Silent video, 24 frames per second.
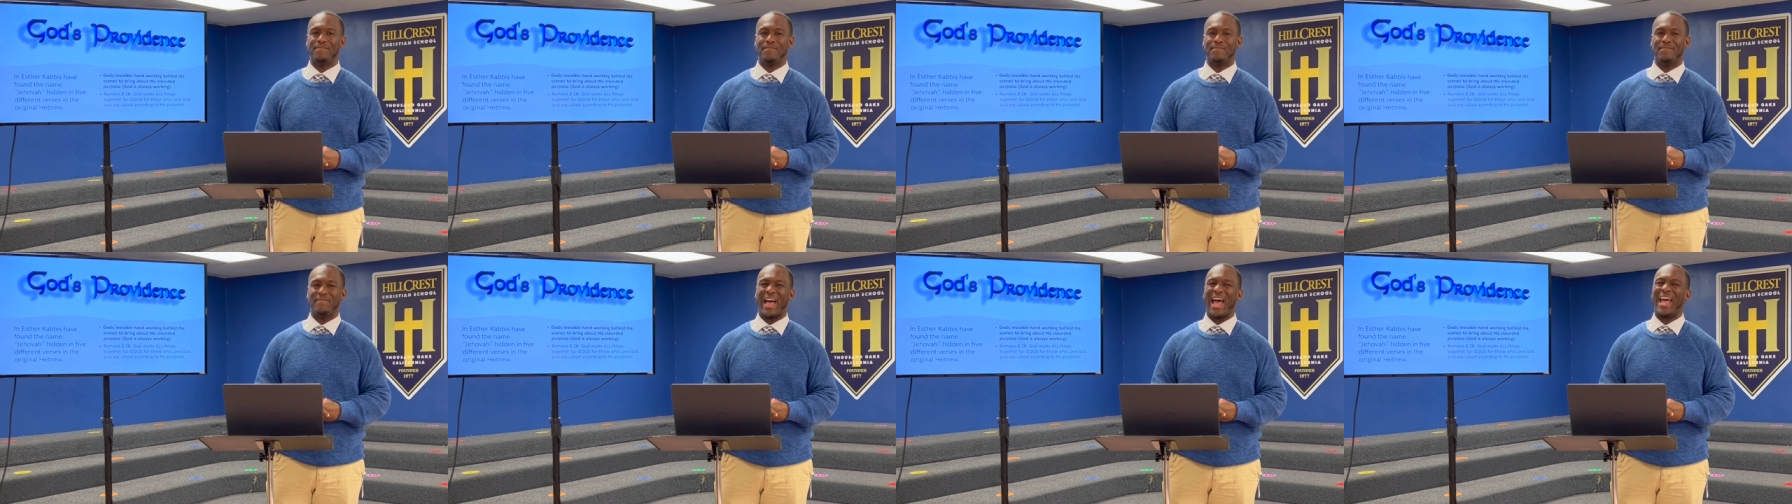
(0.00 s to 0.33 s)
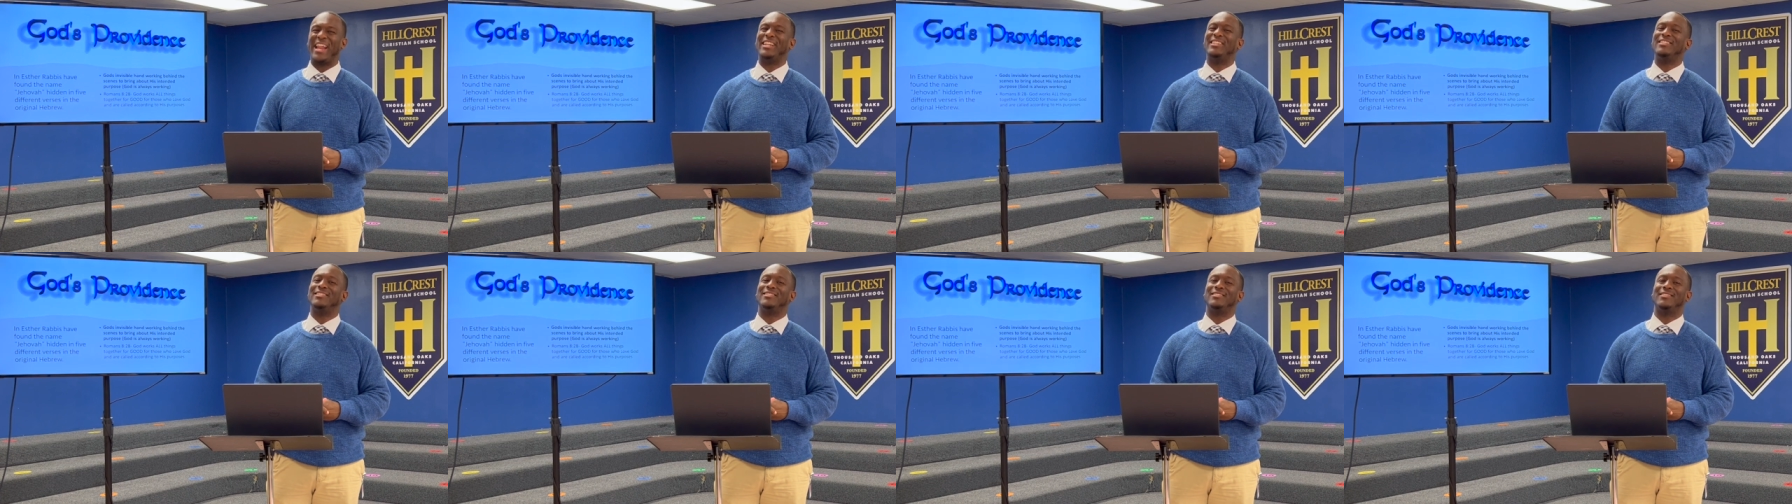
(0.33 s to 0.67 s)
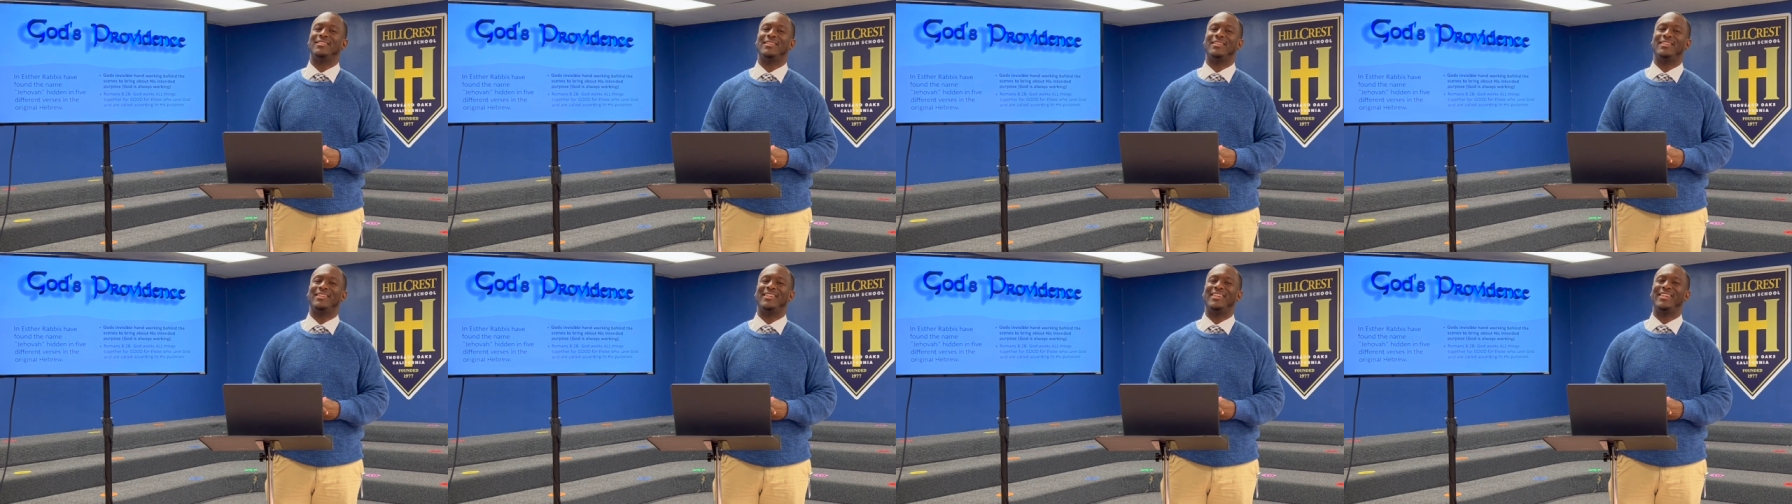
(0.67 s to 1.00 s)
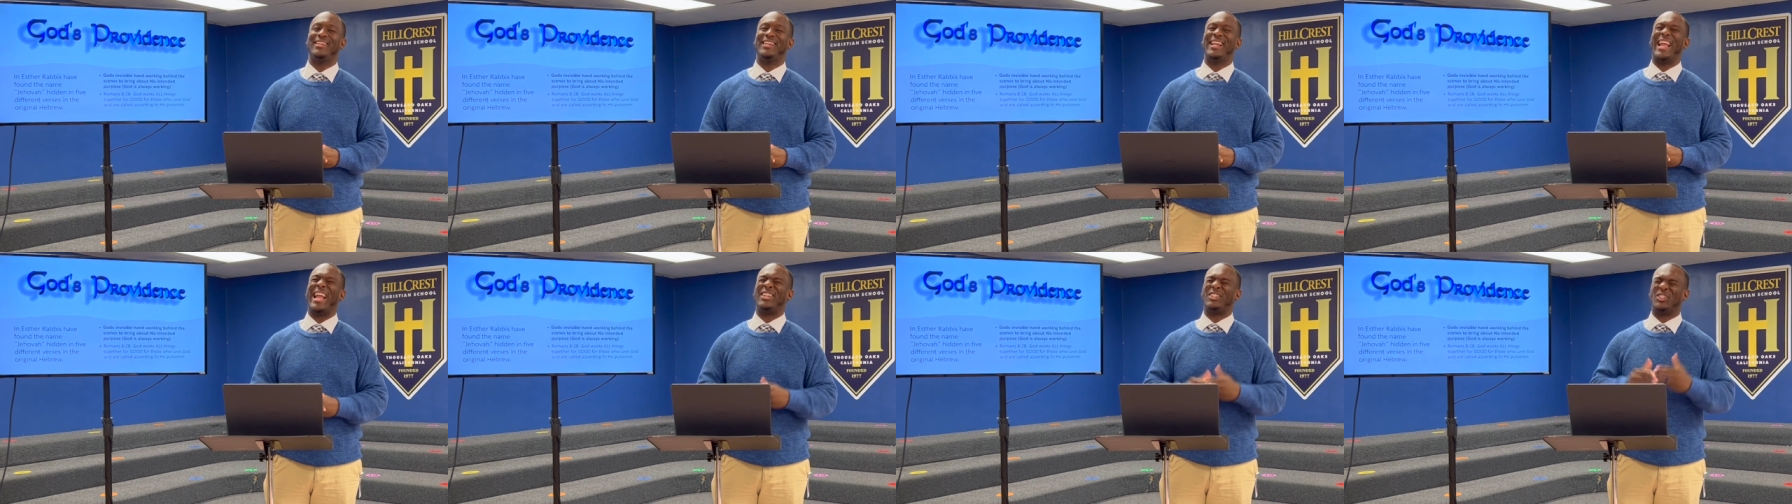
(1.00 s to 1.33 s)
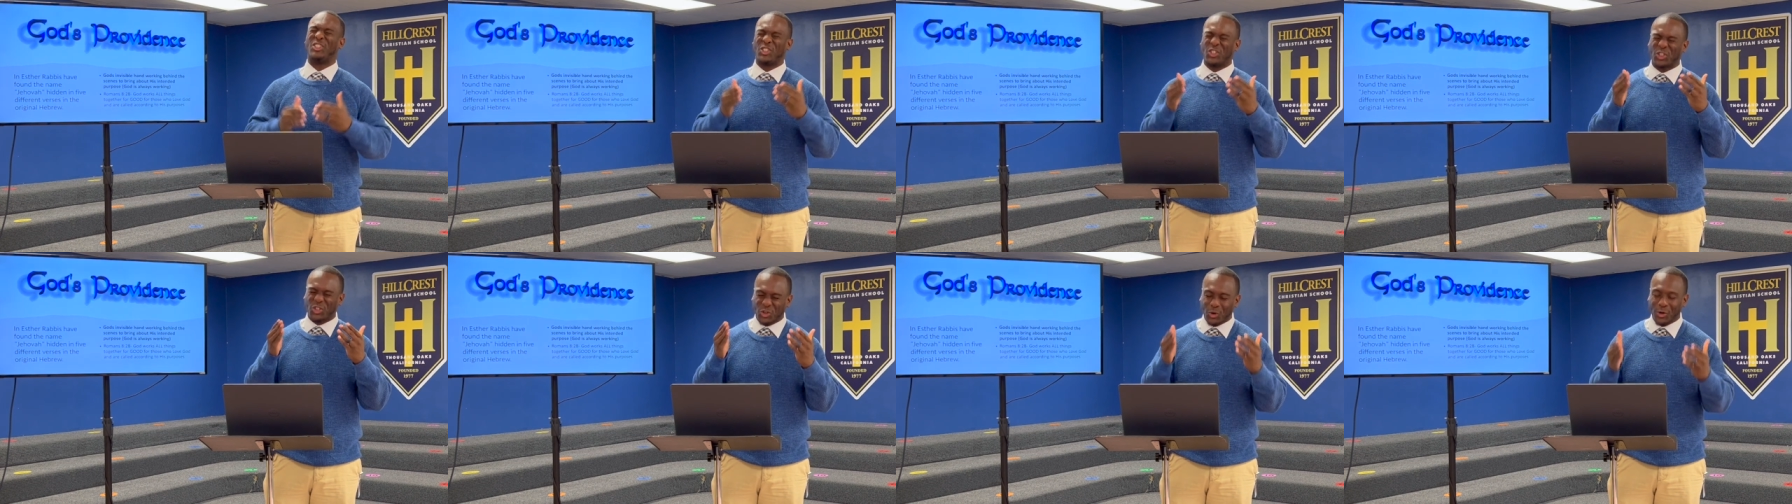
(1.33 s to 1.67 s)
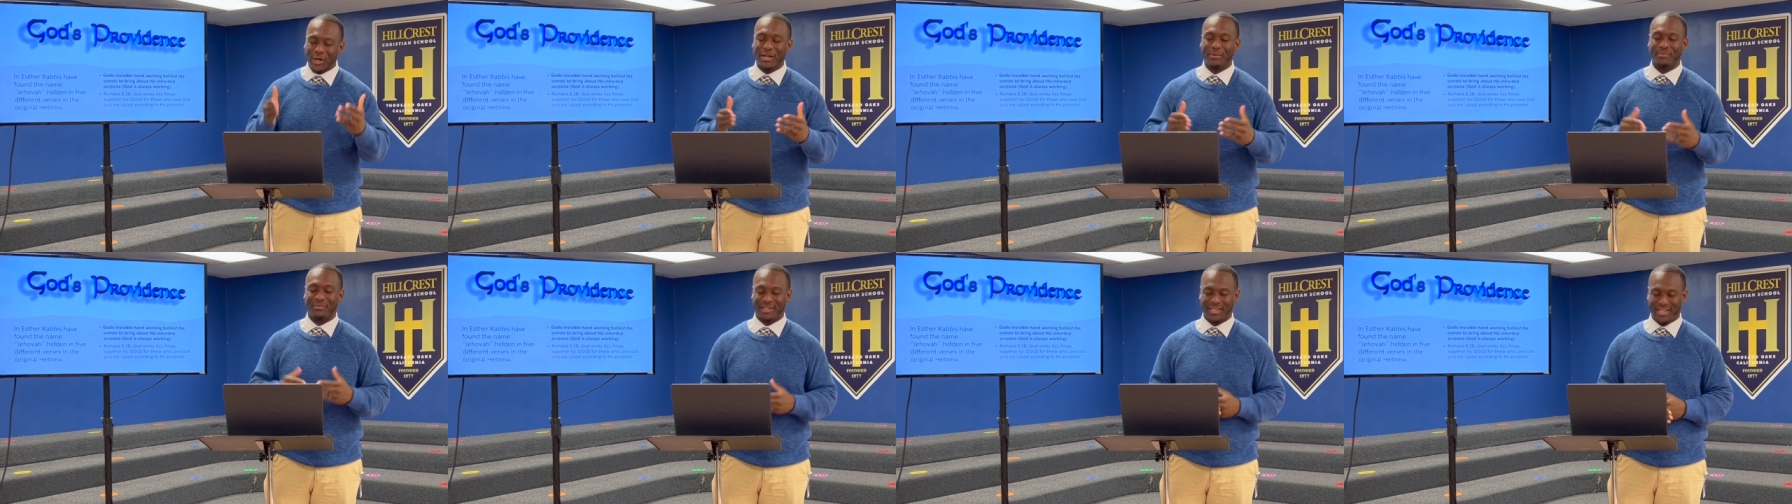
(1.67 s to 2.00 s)
That is
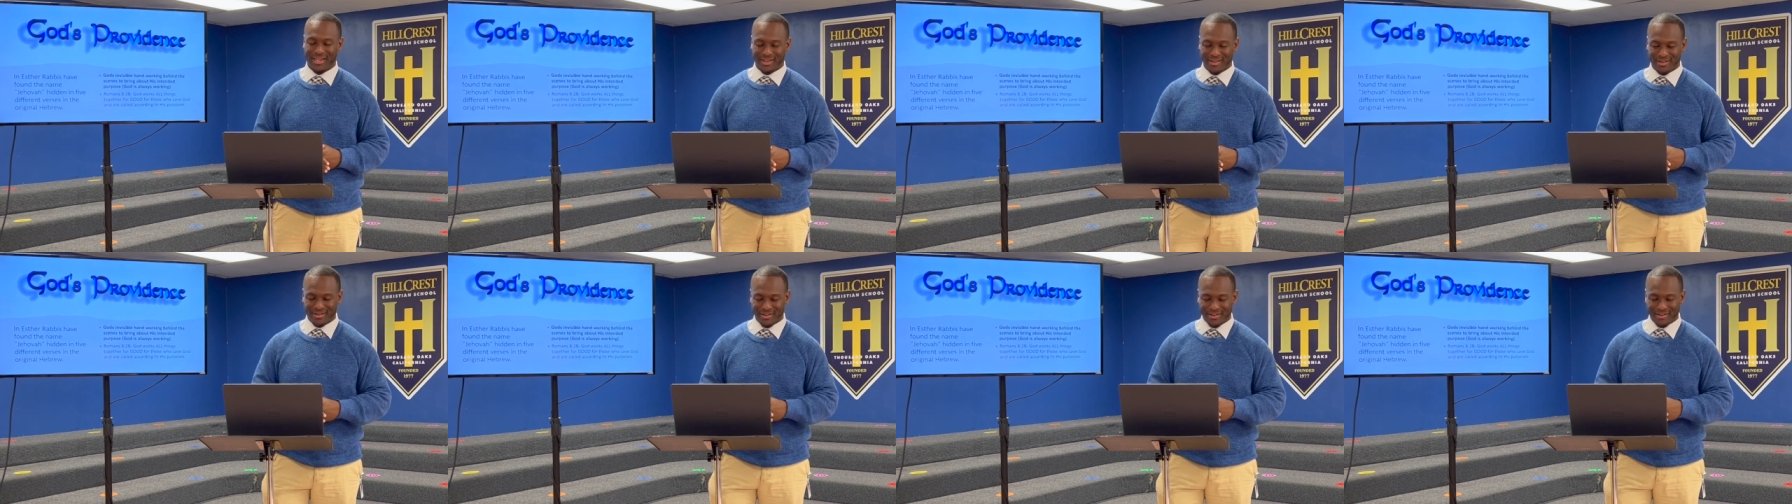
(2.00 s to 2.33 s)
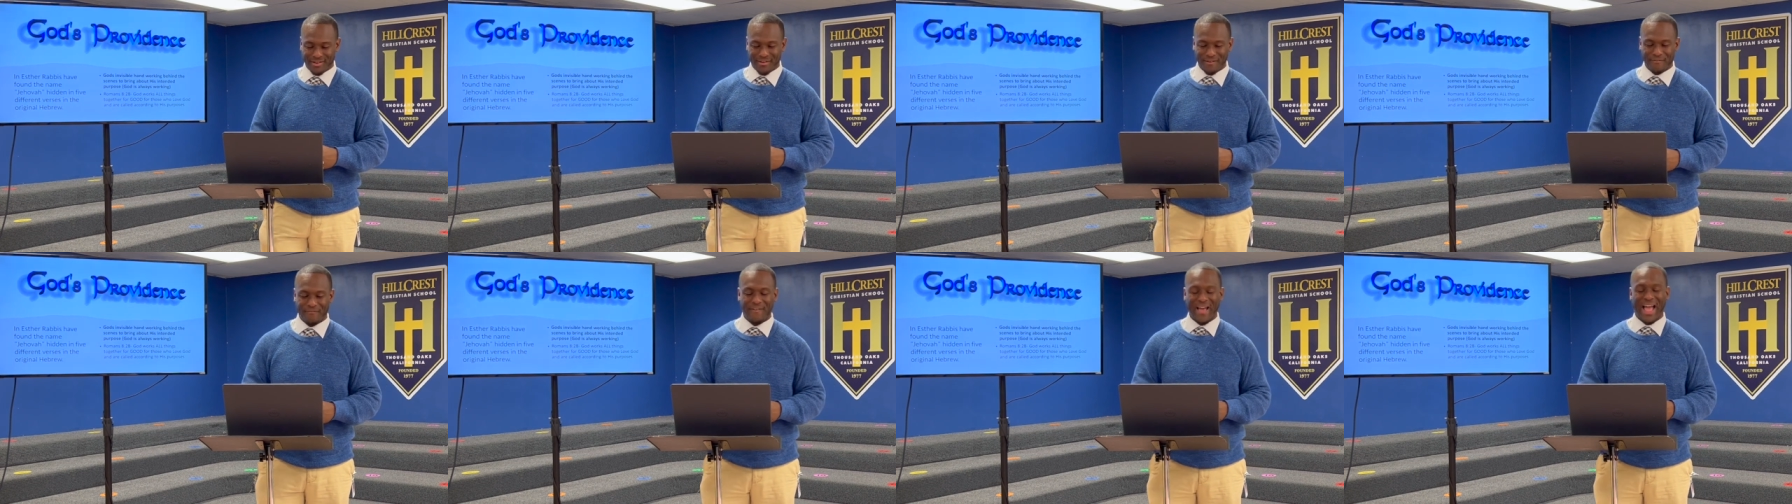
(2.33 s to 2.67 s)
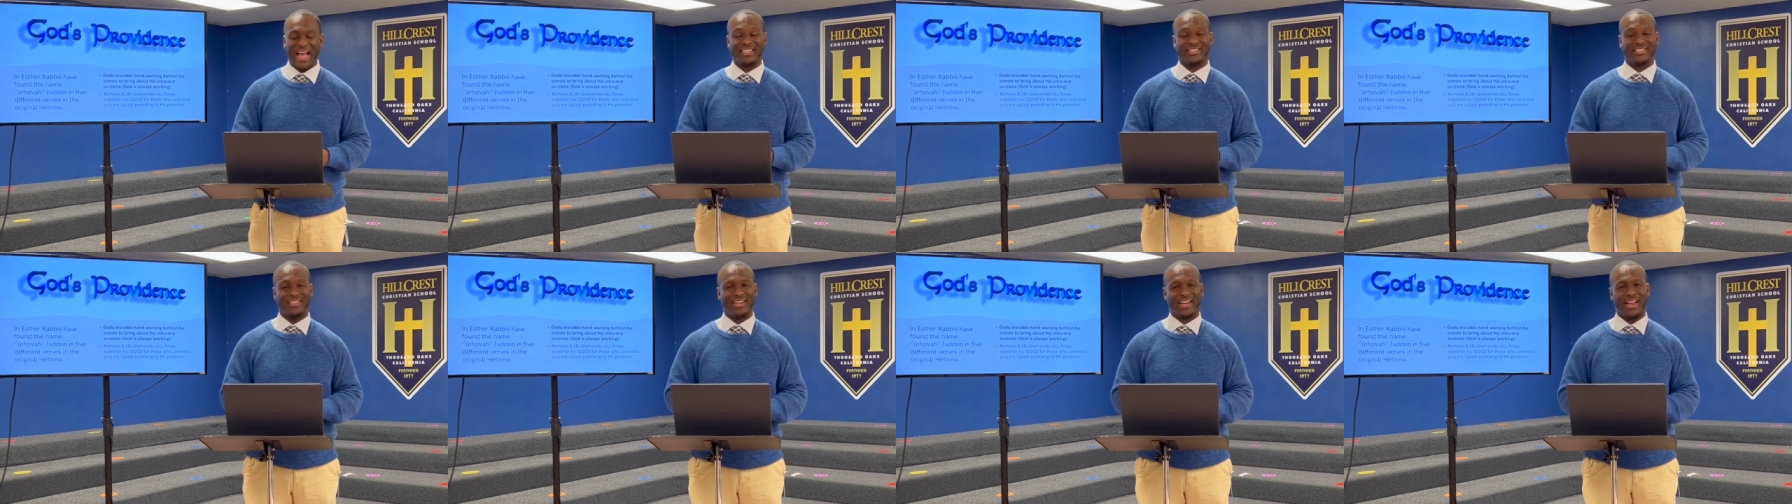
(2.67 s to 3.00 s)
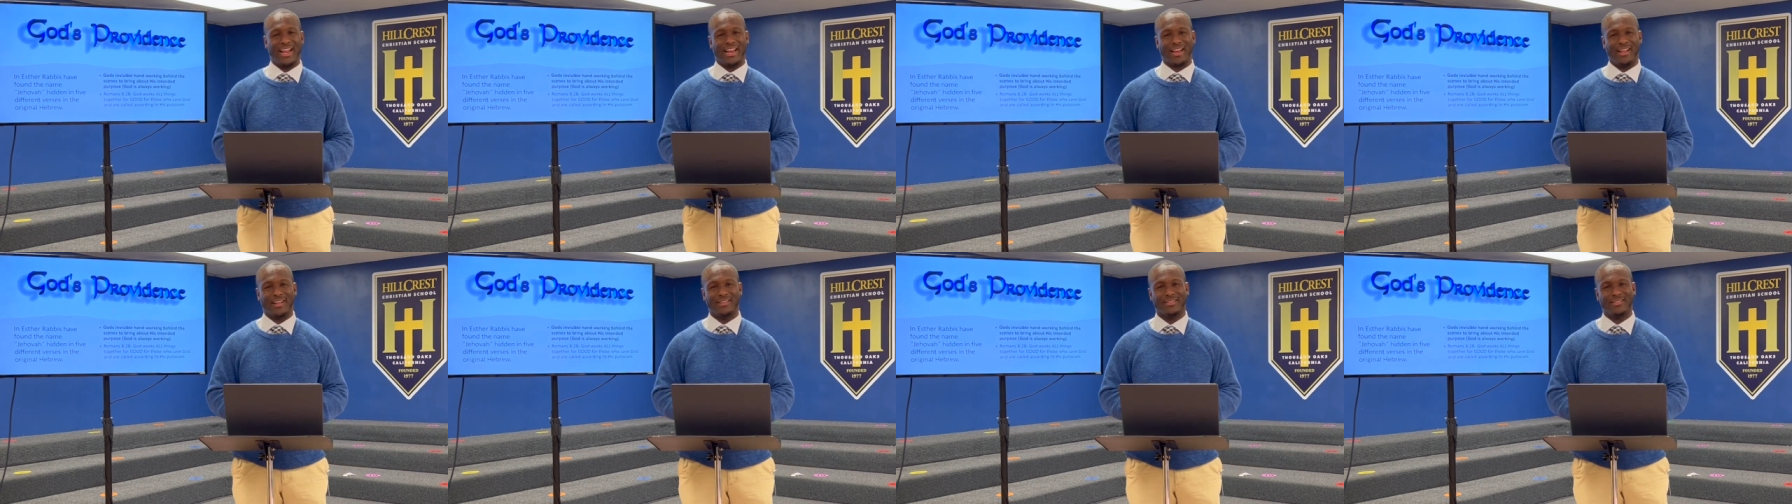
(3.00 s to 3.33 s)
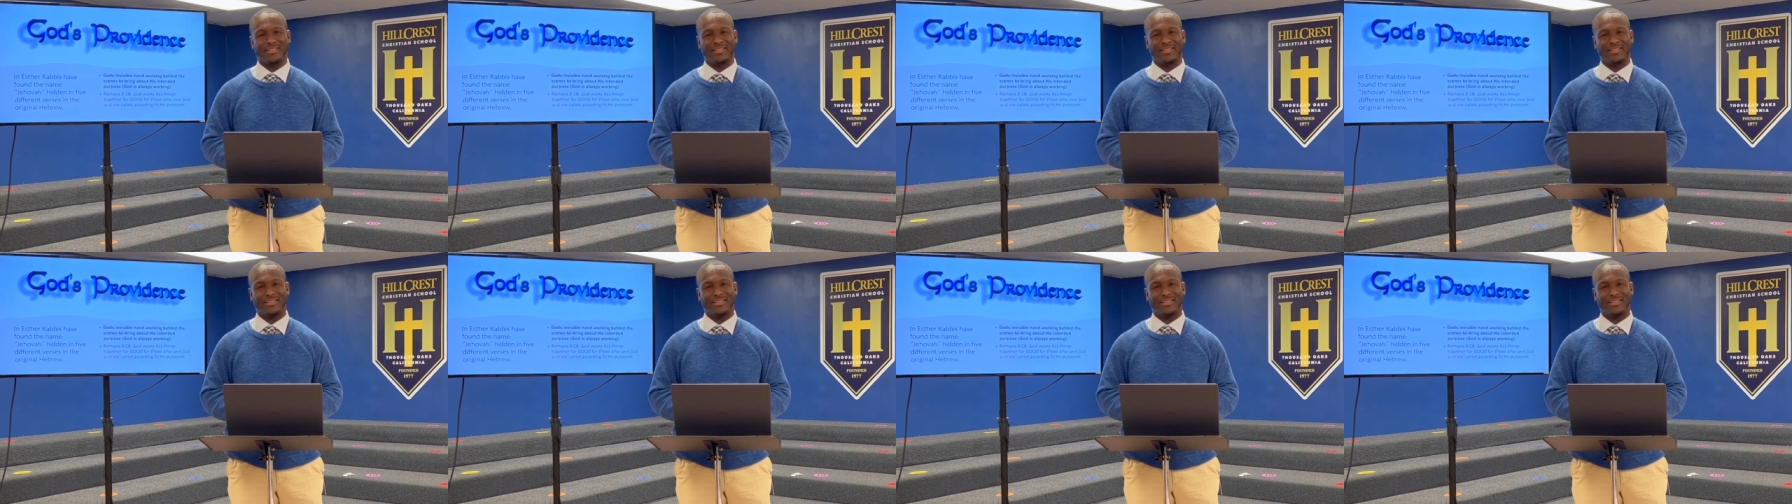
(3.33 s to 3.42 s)
extremely fascinating.